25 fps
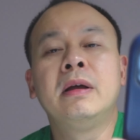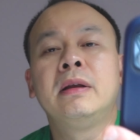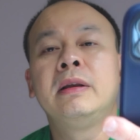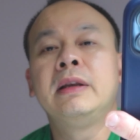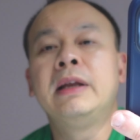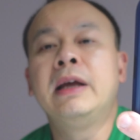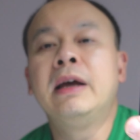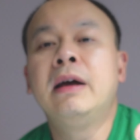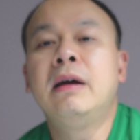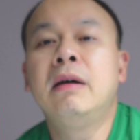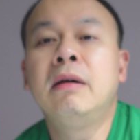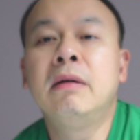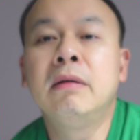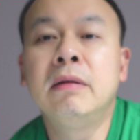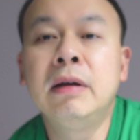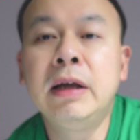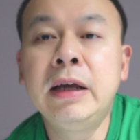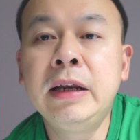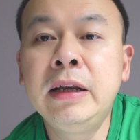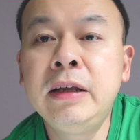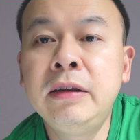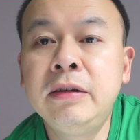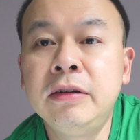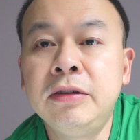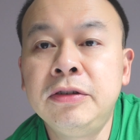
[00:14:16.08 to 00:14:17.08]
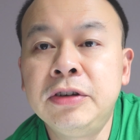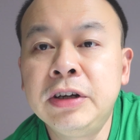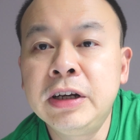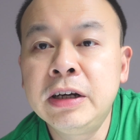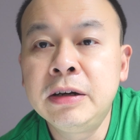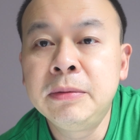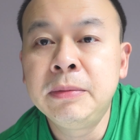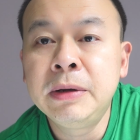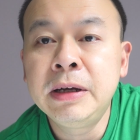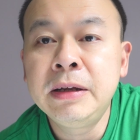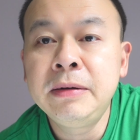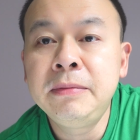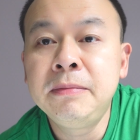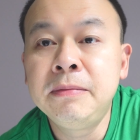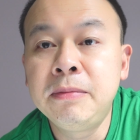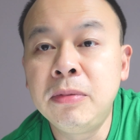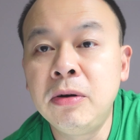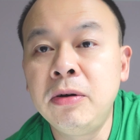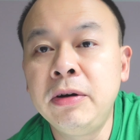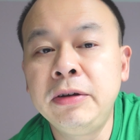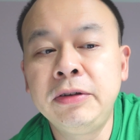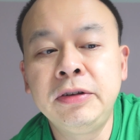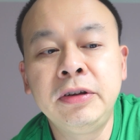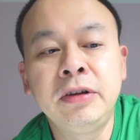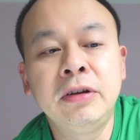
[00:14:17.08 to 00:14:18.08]
Now, ladies and gentlemen,
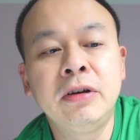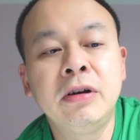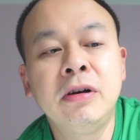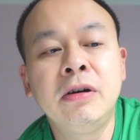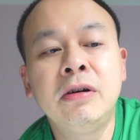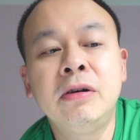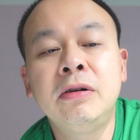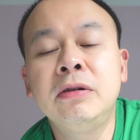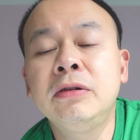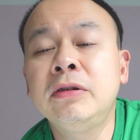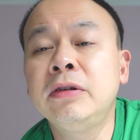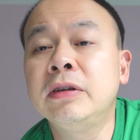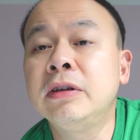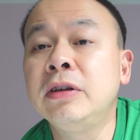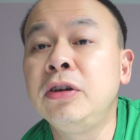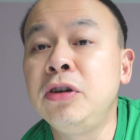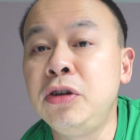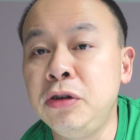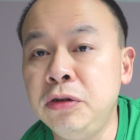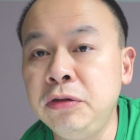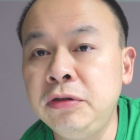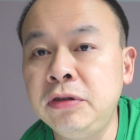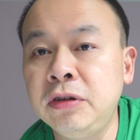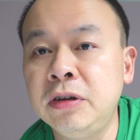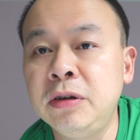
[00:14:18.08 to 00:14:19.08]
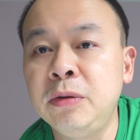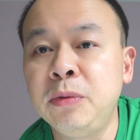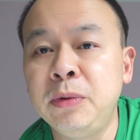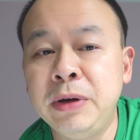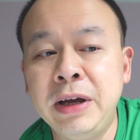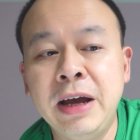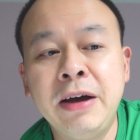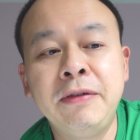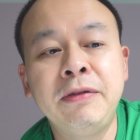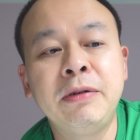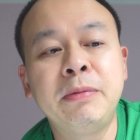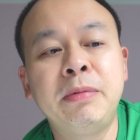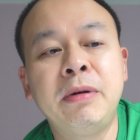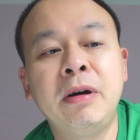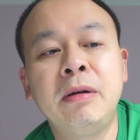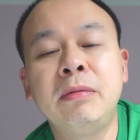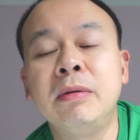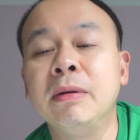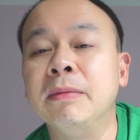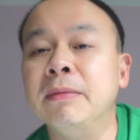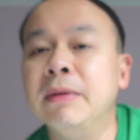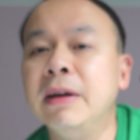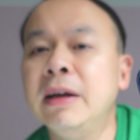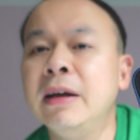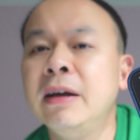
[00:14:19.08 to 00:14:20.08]
boys and girls, Houston, we have a
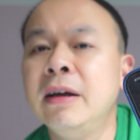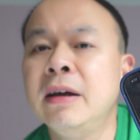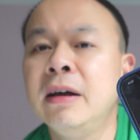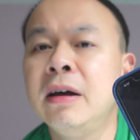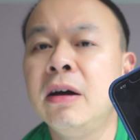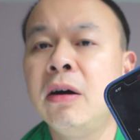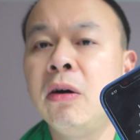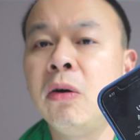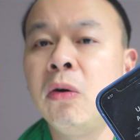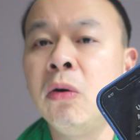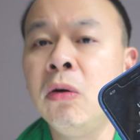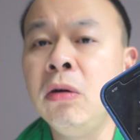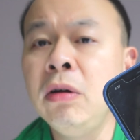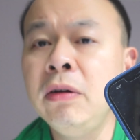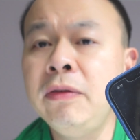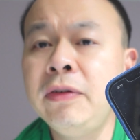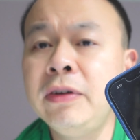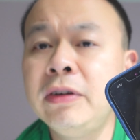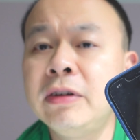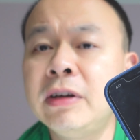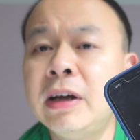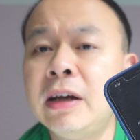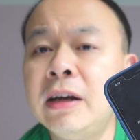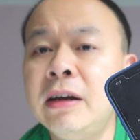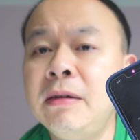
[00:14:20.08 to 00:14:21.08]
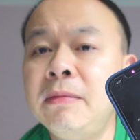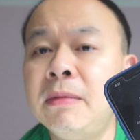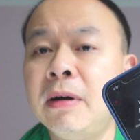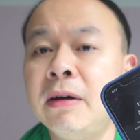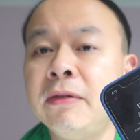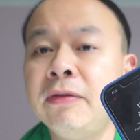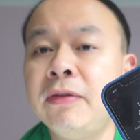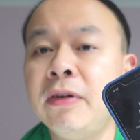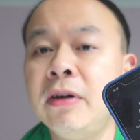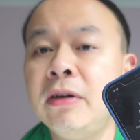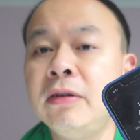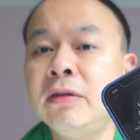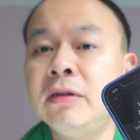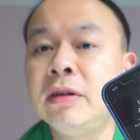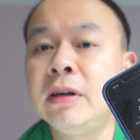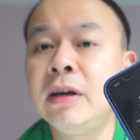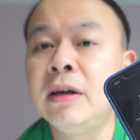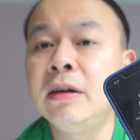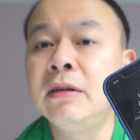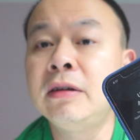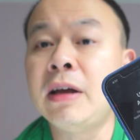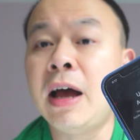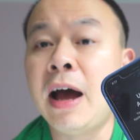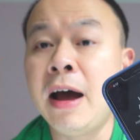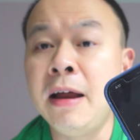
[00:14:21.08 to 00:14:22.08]
problem. All of a sudden, my phone
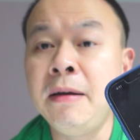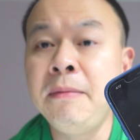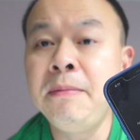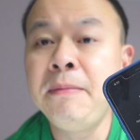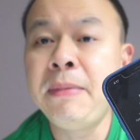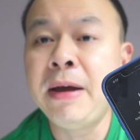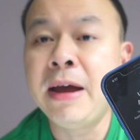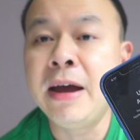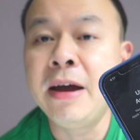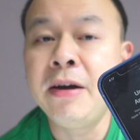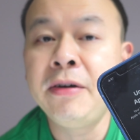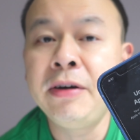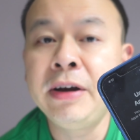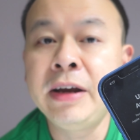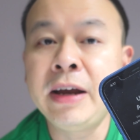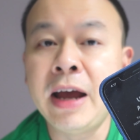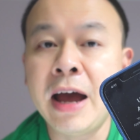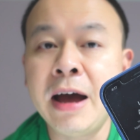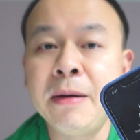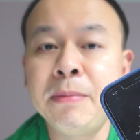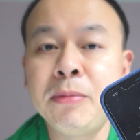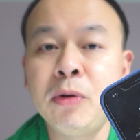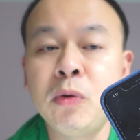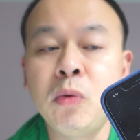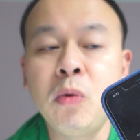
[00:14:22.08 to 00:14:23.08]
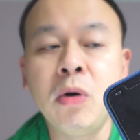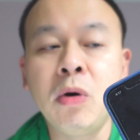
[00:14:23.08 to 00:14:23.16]
says unpairing Apple